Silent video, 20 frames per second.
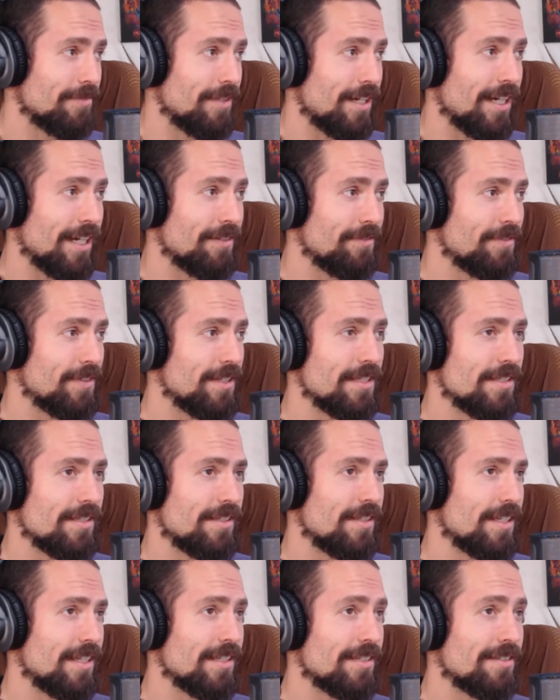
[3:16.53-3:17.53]

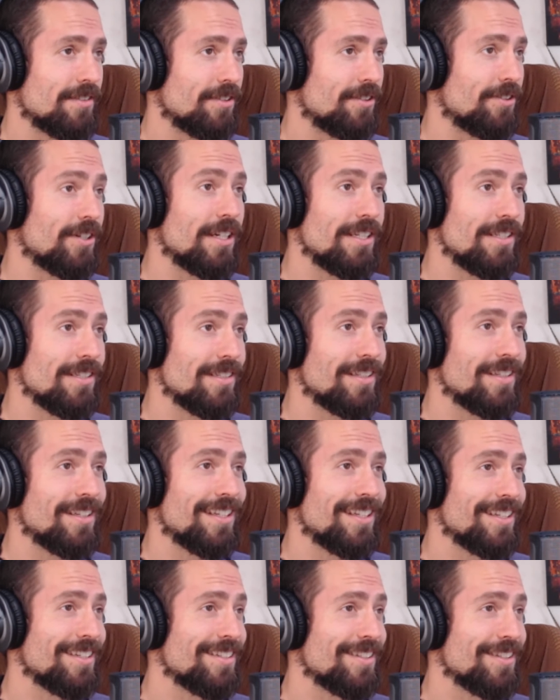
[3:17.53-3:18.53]
obviously it's a crazy
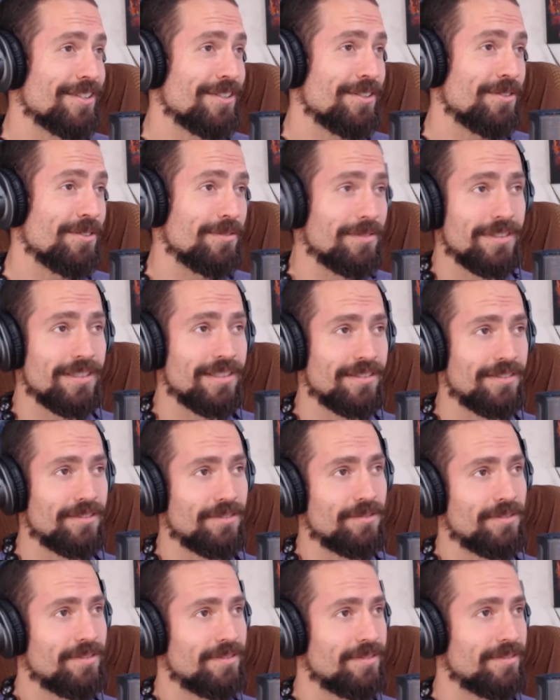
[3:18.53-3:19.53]
thing to do. It's
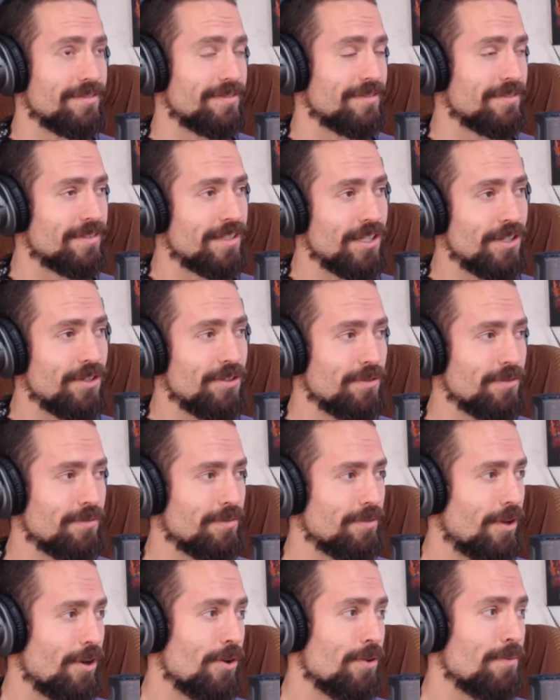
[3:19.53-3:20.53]
you
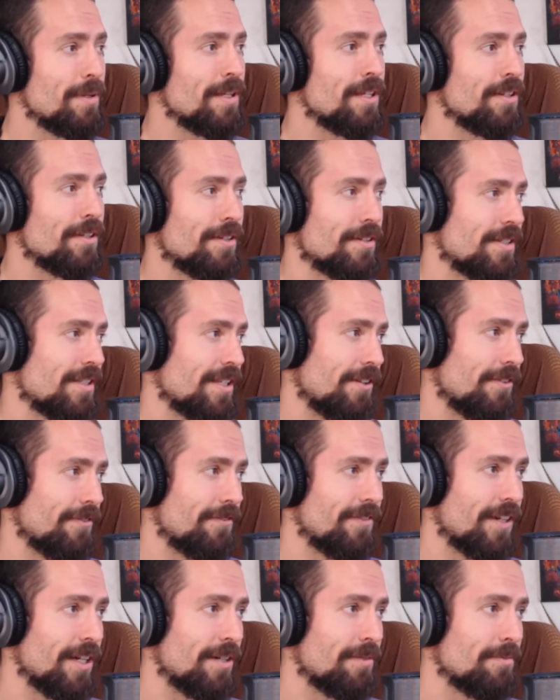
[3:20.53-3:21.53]
open
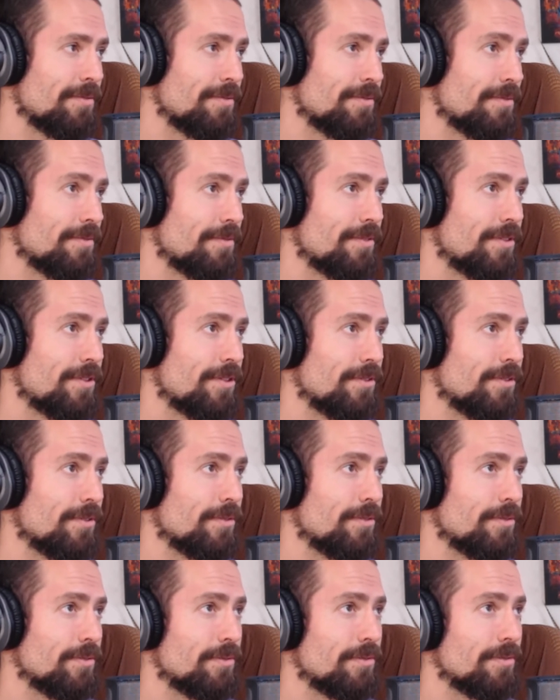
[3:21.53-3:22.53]
yourself up
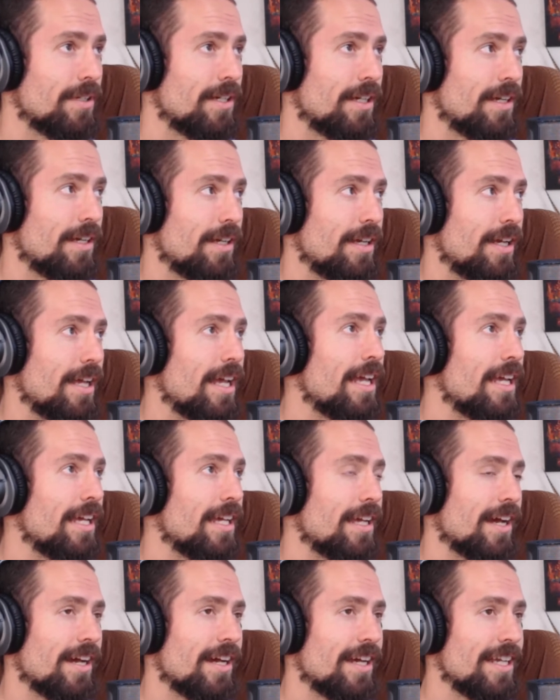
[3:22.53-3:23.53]
to a
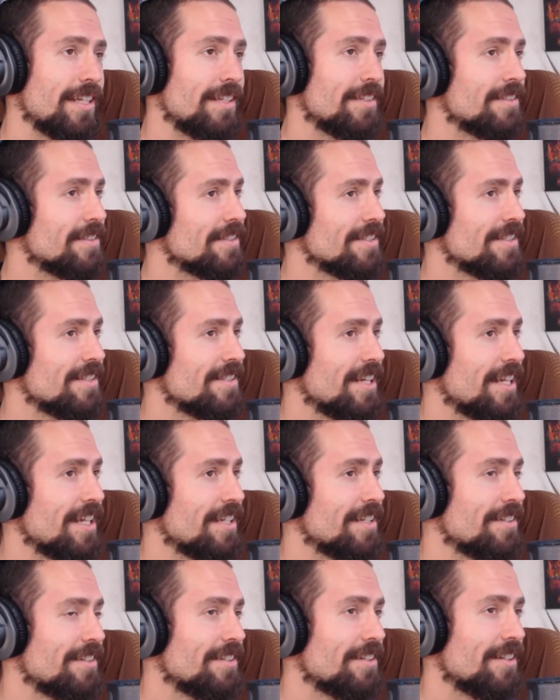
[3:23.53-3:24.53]
heightened
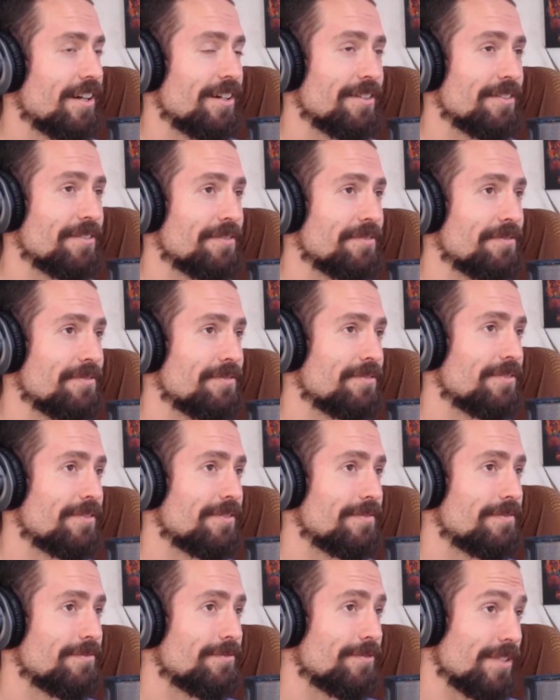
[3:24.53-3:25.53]
state of
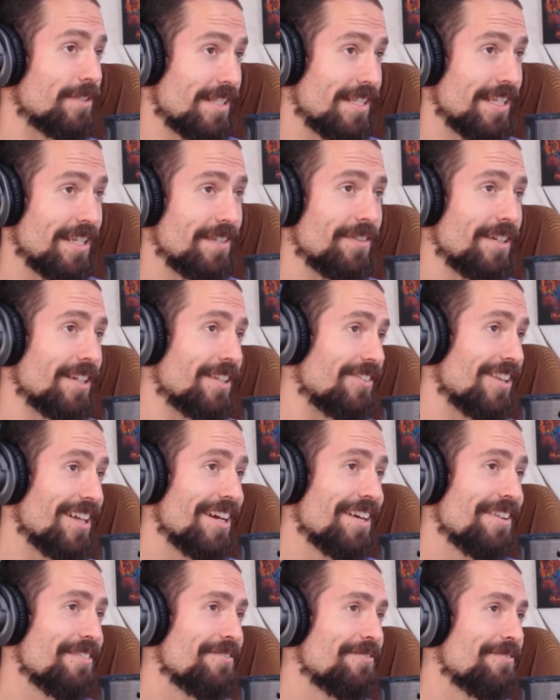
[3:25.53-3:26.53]
receiving
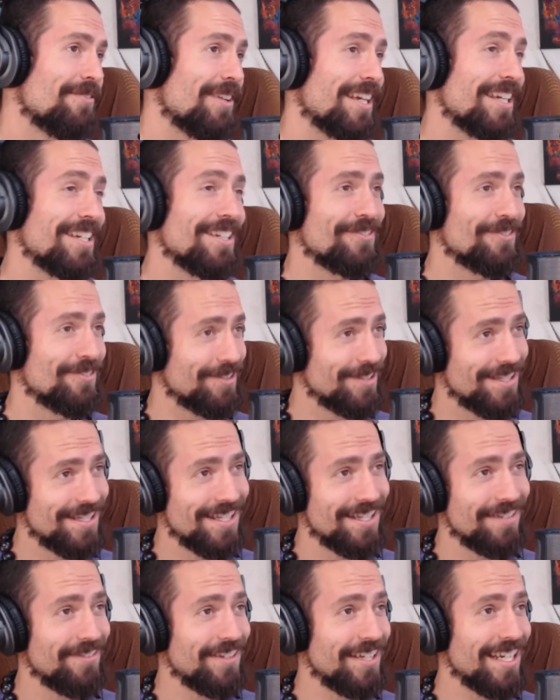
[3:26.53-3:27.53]
love and
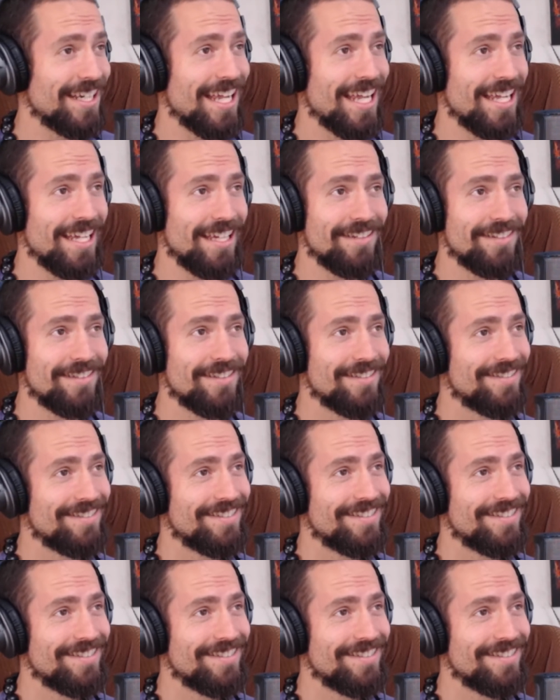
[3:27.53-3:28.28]
receiving hate,